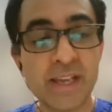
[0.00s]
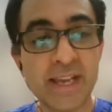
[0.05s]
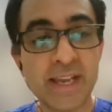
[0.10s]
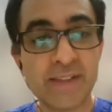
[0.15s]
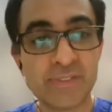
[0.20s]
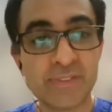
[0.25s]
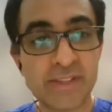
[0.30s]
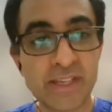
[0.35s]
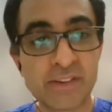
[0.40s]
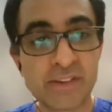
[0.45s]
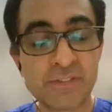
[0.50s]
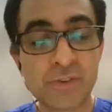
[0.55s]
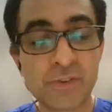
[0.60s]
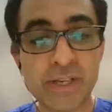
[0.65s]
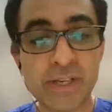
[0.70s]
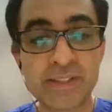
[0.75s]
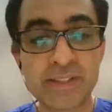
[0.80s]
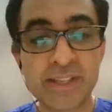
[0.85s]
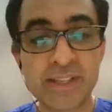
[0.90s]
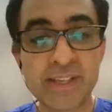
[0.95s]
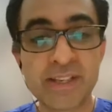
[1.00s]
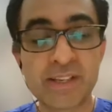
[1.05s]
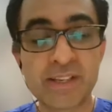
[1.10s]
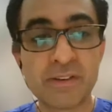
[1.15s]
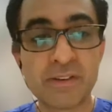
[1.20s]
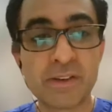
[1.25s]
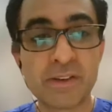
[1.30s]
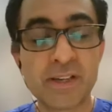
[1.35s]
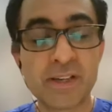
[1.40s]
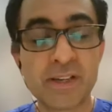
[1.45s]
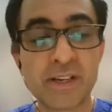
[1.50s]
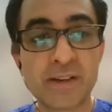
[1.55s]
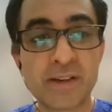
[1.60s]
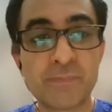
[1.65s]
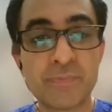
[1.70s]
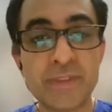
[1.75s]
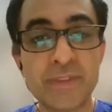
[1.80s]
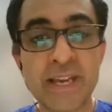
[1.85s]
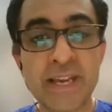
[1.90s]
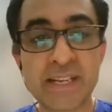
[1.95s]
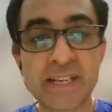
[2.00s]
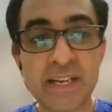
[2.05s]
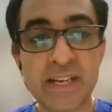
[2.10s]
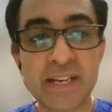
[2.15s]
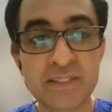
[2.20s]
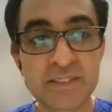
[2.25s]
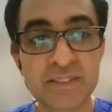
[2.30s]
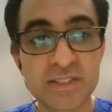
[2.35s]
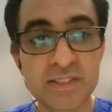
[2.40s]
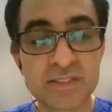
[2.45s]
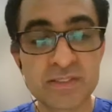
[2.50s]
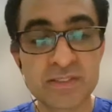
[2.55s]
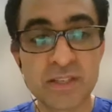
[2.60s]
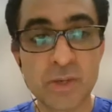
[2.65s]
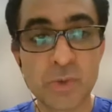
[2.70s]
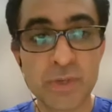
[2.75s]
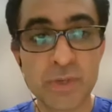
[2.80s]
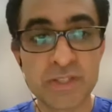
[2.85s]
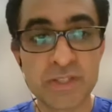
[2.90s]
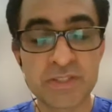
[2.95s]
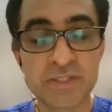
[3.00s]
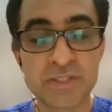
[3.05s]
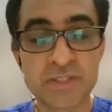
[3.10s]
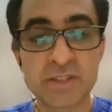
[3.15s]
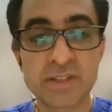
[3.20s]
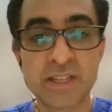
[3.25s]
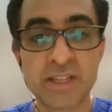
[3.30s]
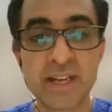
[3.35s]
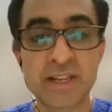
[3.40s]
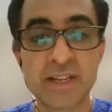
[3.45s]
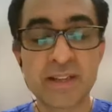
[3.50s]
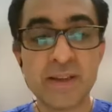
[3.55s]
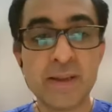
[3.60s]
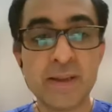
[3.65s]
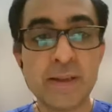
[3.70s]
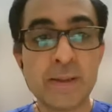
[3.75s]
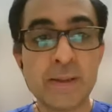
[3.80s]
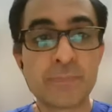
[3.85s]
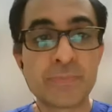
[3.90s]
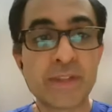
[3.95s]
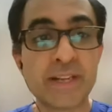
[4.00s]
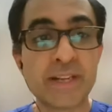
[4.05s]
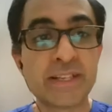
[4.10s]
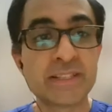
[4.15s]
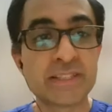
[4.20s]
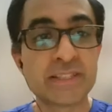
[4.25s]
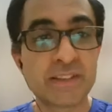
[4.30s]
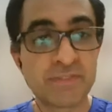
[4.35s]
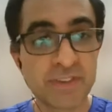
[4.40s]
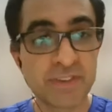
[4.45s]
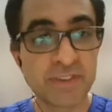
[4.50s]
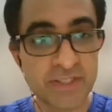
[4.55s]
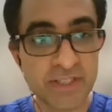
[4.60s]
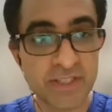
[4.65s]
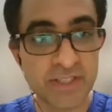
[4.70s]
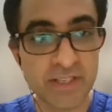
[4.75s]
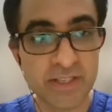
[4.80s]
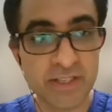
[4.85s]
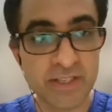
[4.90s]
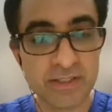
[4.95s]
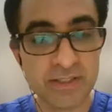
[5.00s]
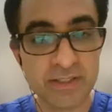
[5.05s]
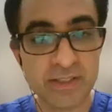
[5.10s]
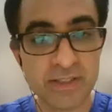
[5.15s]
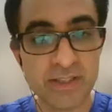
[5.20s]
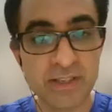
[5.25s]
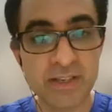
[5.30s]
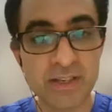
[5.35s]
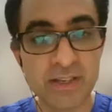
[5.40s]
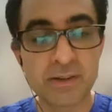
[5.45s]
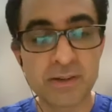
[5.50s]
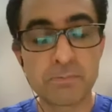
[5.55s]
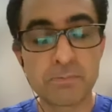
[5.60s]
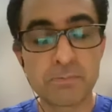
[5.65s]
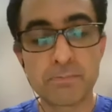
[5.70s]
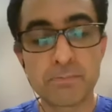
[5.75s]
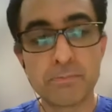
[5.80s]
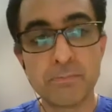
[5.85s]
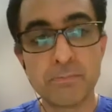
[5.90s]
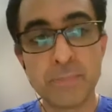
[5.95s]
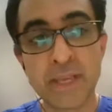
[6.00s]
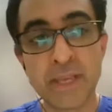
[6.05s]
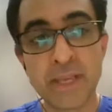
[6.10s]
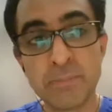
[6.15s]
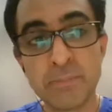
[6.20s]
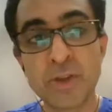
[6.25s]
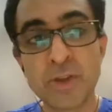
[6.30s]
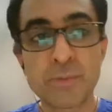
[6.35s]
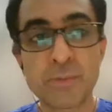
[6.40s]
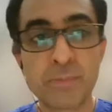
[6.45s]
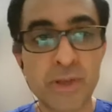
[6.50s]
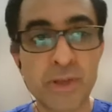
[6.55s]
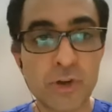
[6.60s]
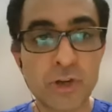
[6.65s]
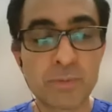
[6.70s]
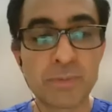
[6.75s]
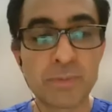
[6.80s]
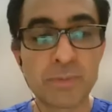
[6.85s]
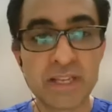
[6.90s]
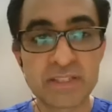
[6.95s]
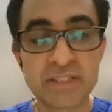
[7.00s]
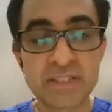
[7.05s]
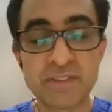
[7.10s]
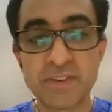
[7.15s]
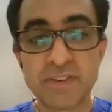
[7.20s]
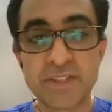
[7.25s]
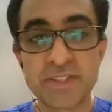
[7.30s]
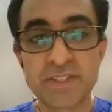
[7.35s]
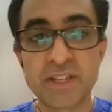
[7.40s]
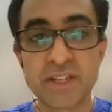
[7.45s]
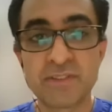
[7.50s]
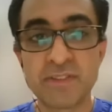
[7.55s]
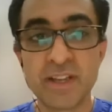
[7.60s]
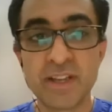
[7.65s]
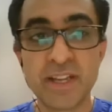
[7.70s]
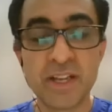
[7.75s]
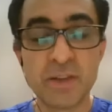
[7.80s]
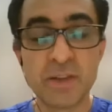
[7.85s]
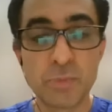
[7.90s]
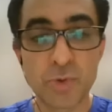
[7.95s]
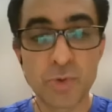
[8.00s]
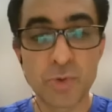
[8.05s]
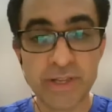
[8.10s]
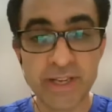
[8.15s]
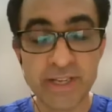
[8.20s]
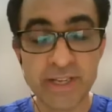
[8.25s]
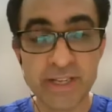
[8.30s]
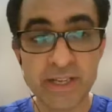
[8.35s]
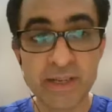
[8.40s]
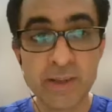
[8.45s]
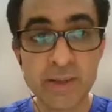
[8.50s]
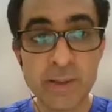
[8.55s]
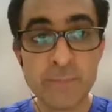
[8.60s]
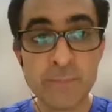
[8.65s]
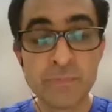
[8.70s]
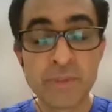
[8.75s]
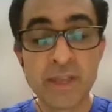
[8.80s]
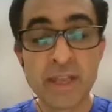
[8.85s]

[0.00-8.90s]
And therefore, I think that answers the question that it is efficient, maybe or may not be less efficient. We need more data.